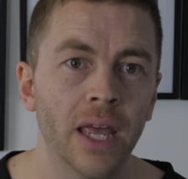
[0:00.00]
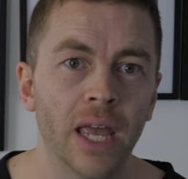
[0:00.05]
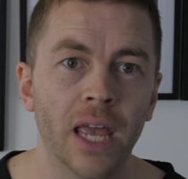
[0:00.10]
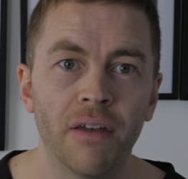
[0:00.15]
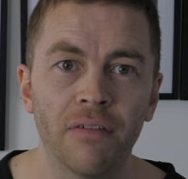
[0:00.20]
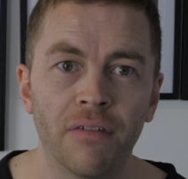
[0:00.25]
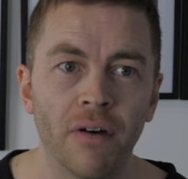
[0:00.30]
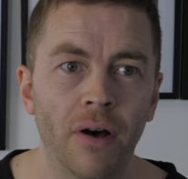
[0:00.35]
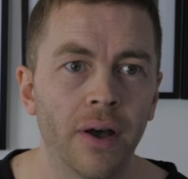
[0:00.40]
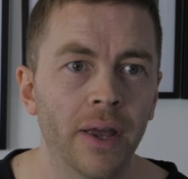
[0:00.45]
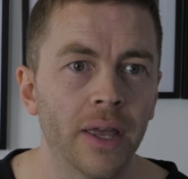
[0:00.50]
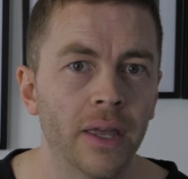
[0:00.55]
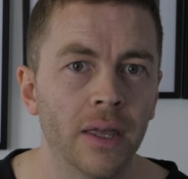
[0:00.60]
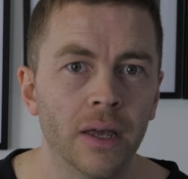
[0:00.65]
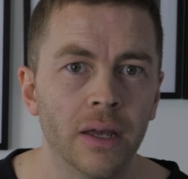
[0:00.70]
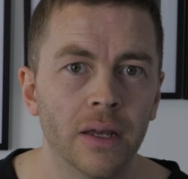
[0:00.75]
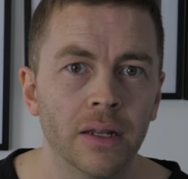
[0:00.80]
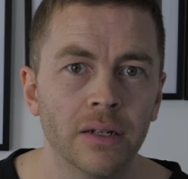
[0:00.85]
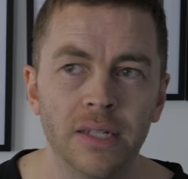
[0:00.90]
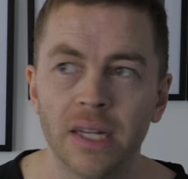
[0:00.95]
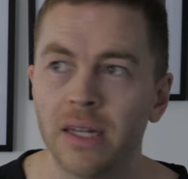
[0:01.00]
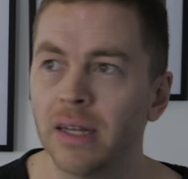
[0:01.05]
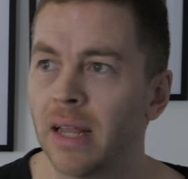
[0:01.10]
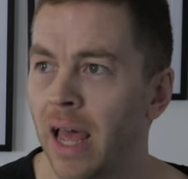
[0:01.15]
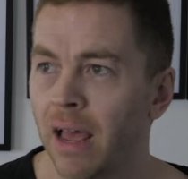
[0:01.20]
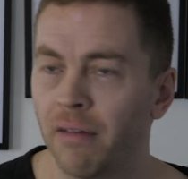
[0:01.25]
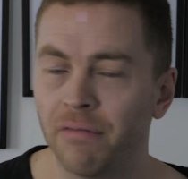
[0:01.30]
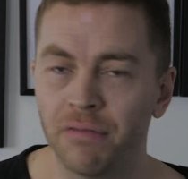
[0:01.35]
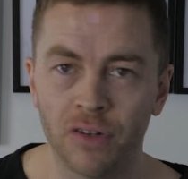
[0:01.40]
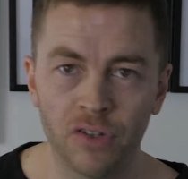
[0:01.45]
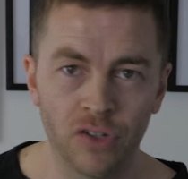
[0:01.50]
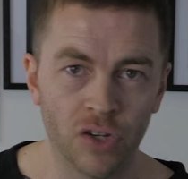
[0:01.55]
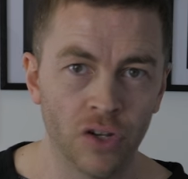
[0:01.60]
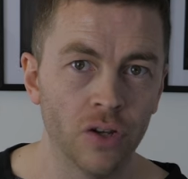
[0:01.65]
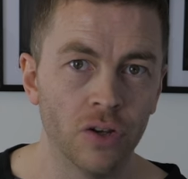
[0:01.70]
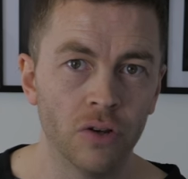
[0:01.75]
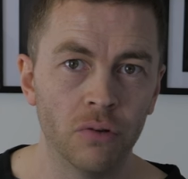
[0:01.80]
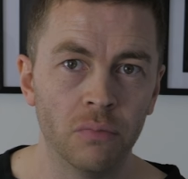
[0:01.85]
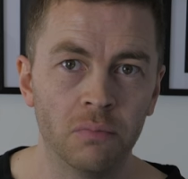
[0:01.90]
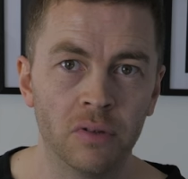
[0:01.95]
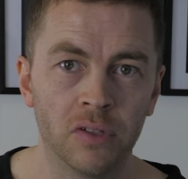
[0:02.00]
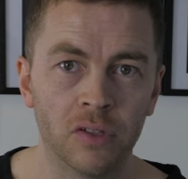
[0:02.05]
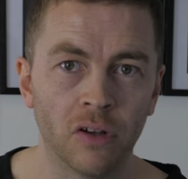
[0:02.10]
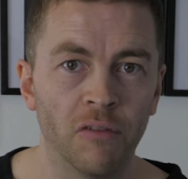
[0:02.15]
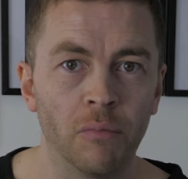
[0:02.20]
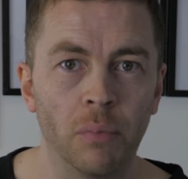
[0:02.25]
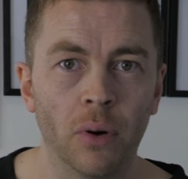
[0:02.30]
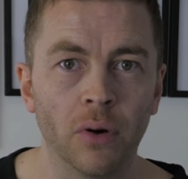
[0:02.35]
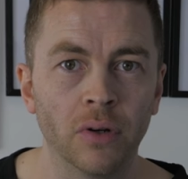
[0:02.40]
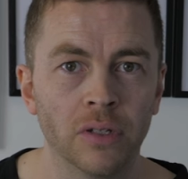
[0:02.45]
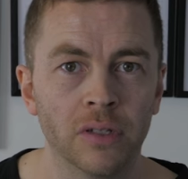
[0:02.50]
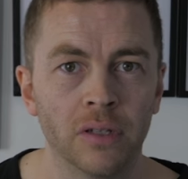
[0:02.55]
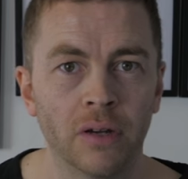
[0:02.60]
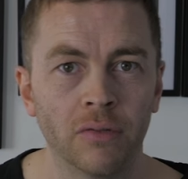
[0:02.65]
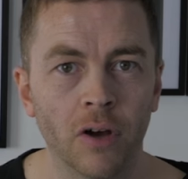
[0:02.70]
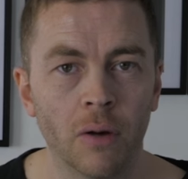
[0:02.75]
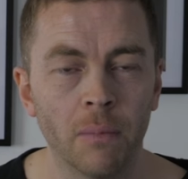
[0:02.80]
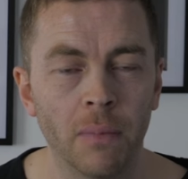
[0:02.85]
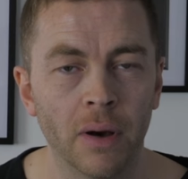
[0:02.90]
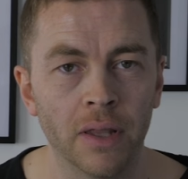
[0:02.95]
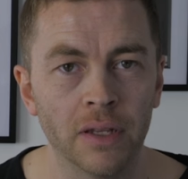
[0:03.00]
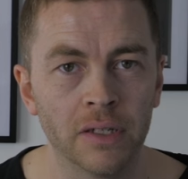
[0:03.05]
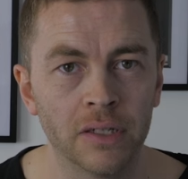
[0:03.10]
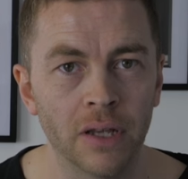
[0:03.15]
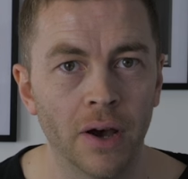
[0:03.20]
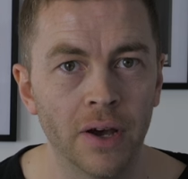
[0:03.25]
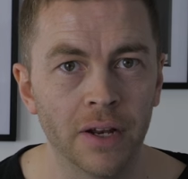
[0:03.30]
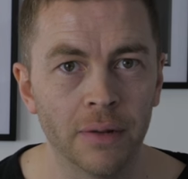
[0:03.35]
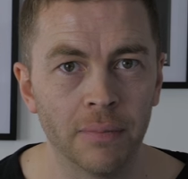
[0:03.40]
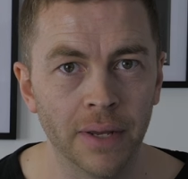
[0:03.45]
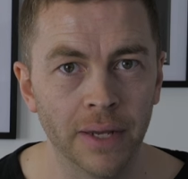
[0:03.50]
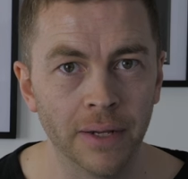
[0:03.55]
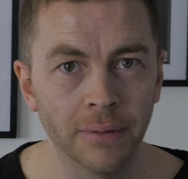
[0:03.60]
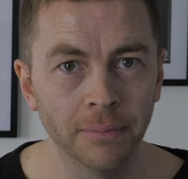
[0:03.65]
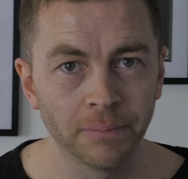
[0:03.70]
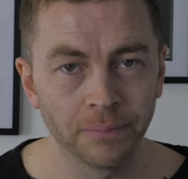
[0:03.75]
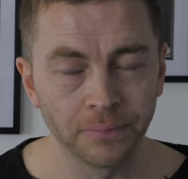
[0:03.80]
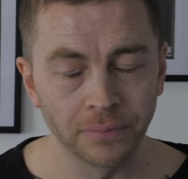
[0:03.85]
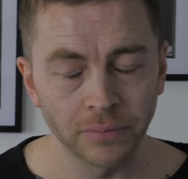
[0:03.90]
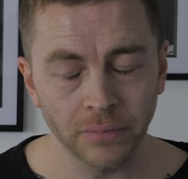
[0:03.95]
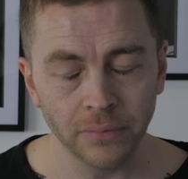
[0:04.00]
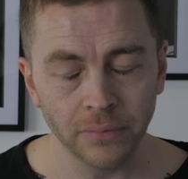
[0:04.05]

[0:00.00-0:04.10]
If I didn't have the two soft boxes I've got by the side of me,